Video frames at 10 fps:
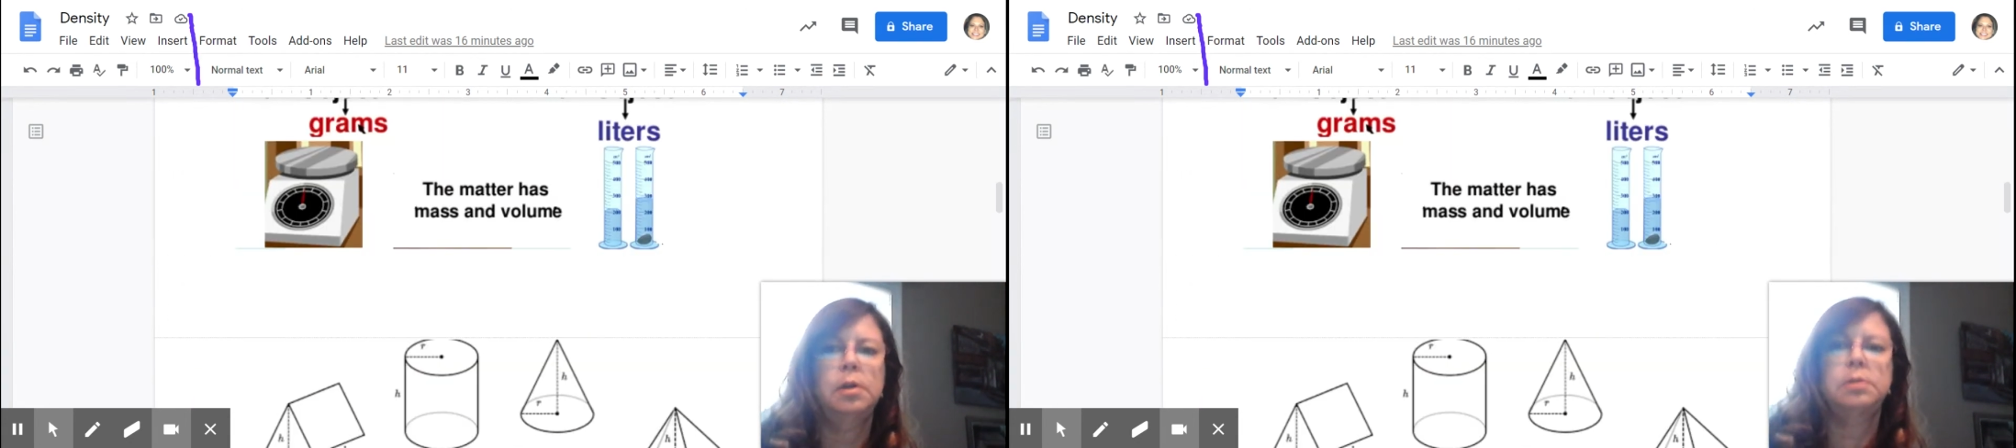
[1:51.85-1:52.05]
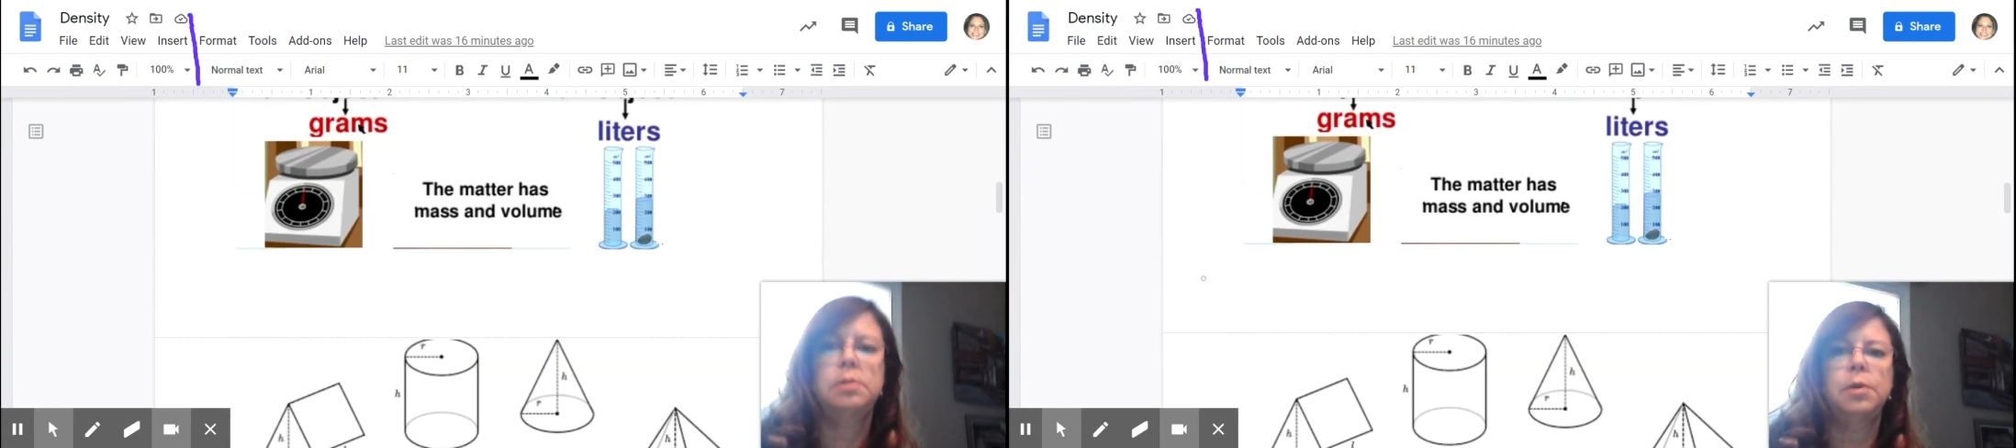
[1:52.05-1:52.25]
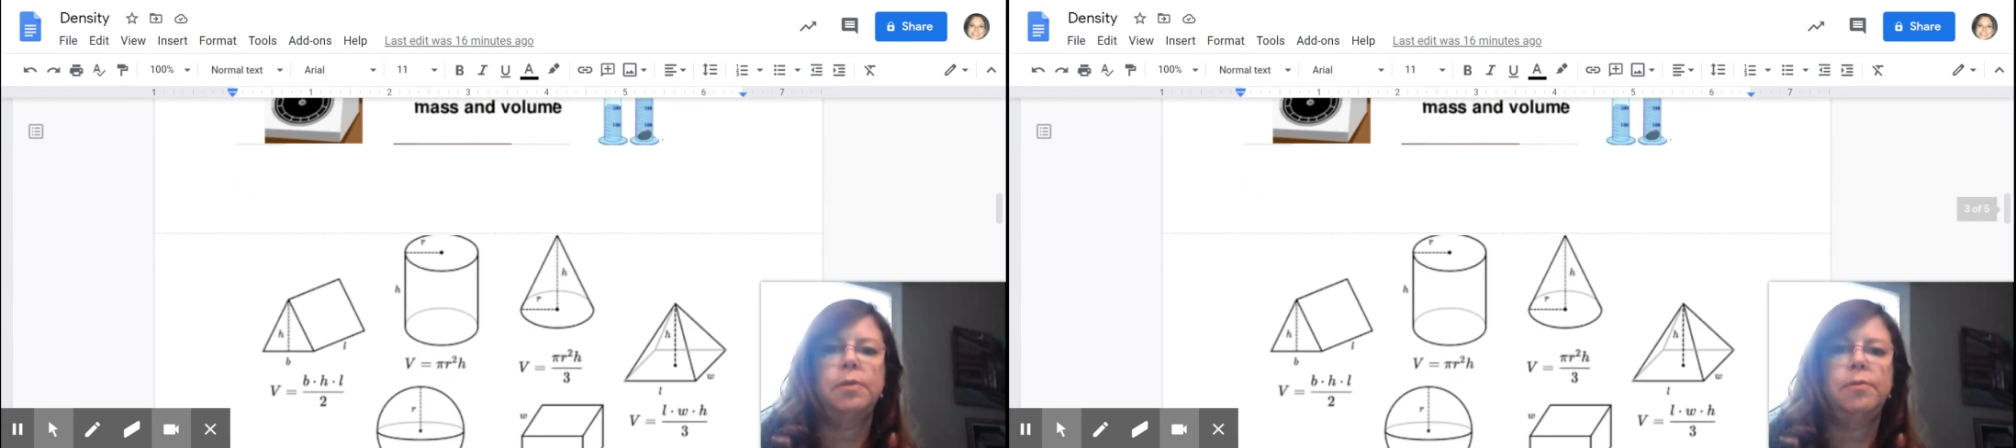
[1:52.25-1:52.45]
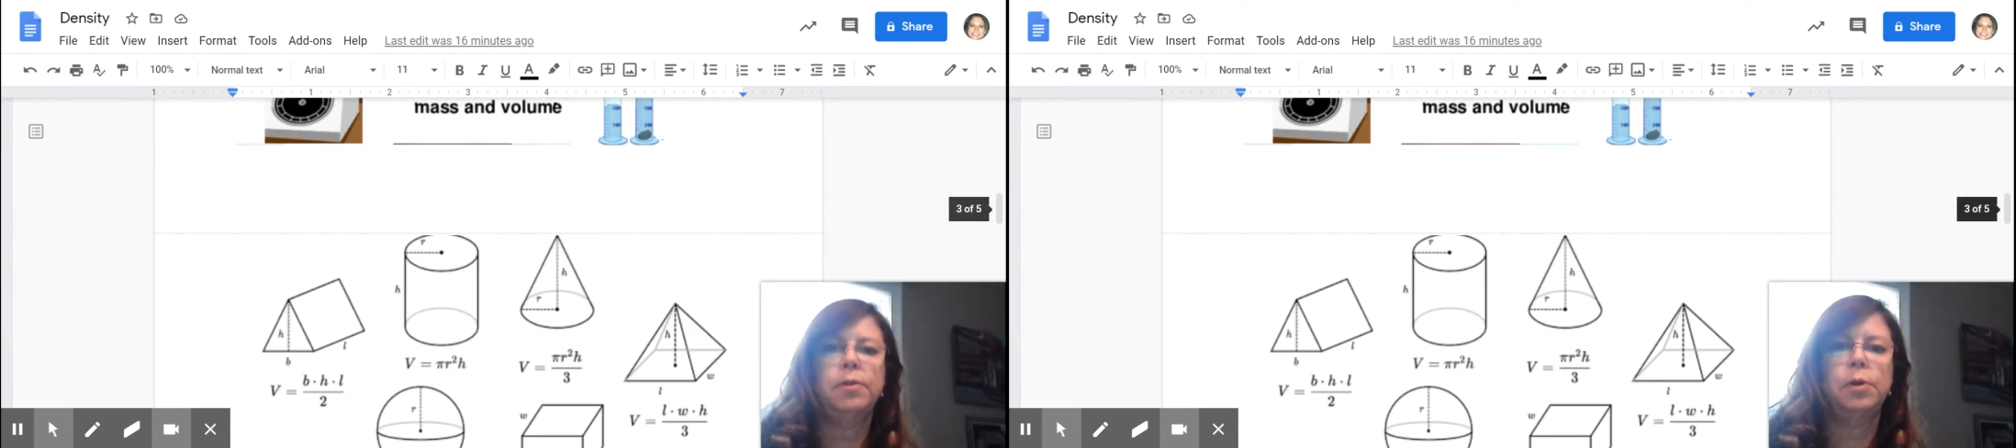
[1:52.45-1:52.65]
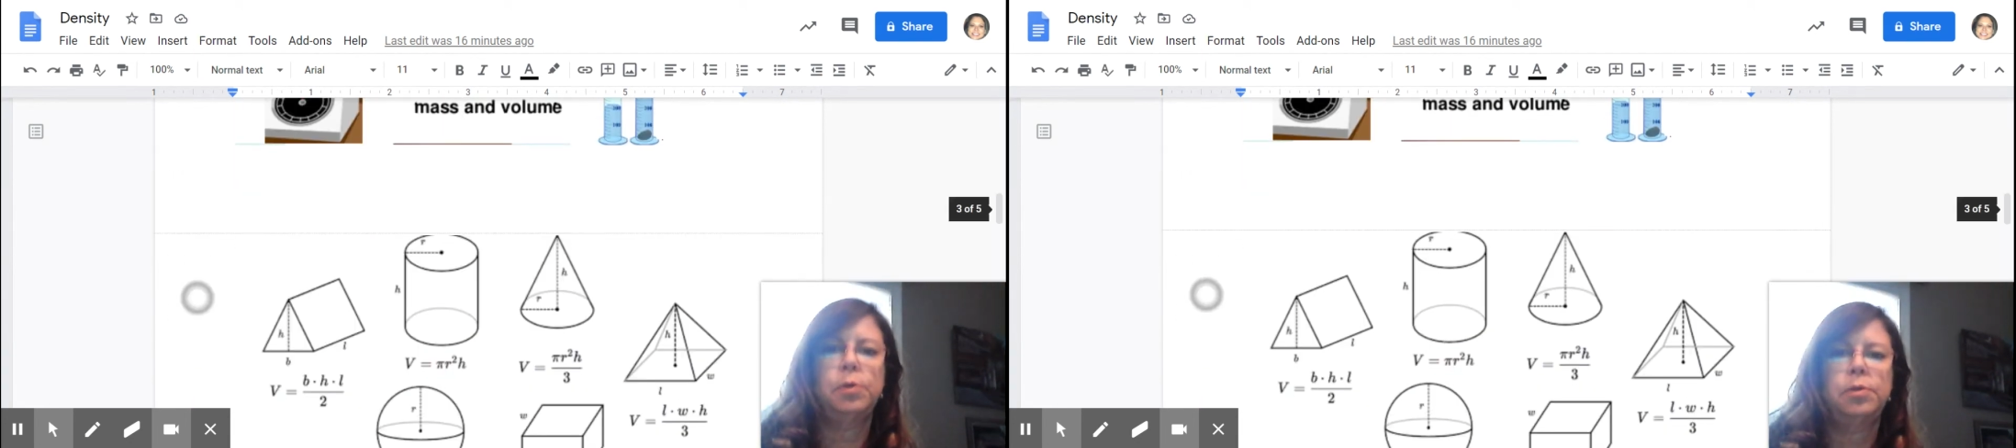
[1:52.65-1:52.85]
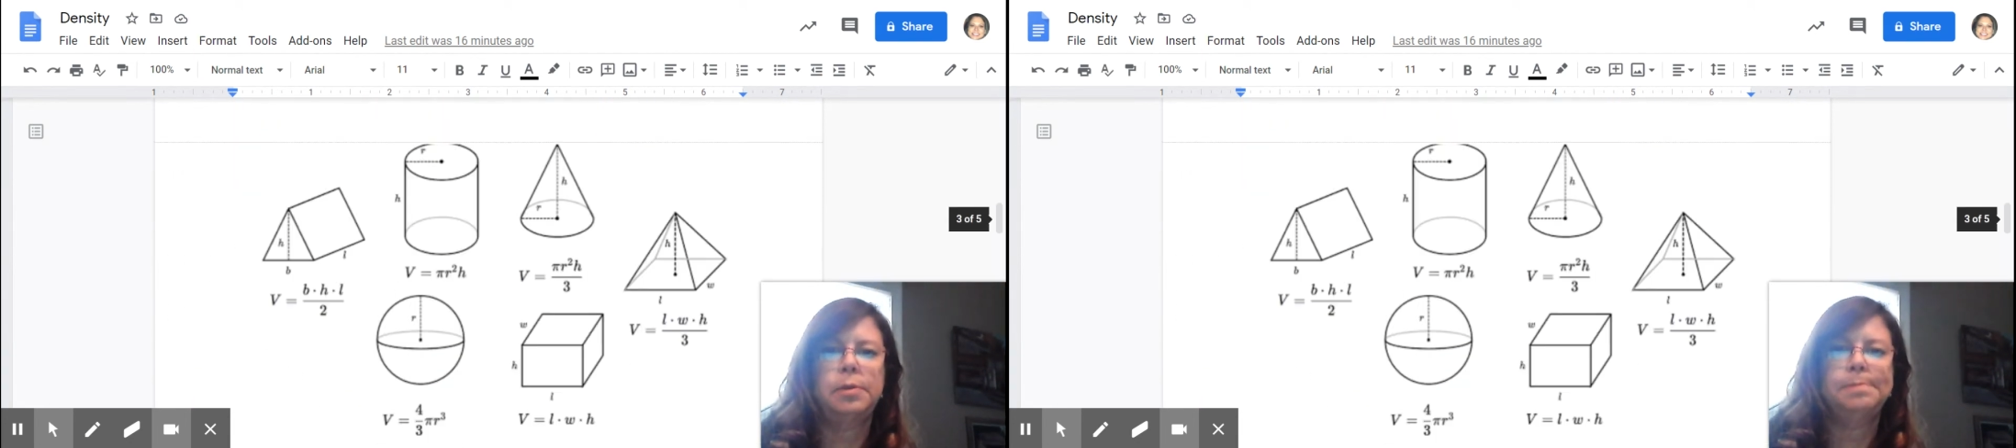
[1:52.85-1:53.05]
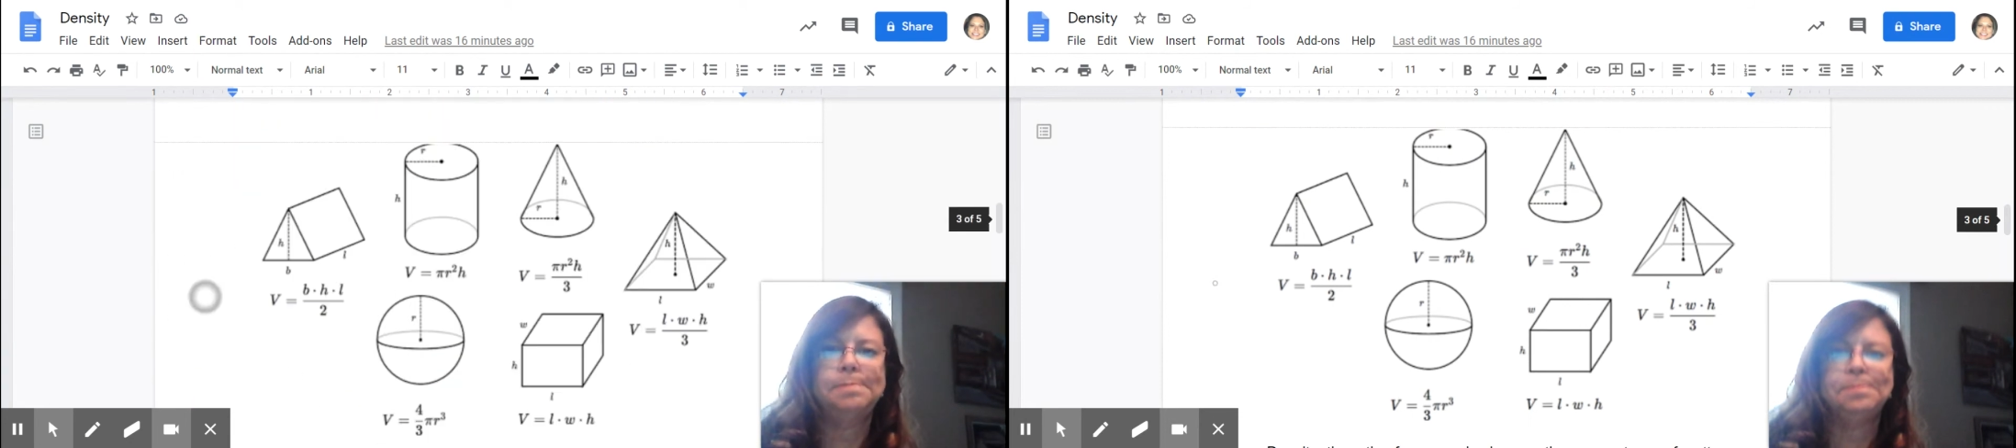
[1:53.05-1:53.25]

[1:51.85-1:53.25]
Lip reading: so it floats.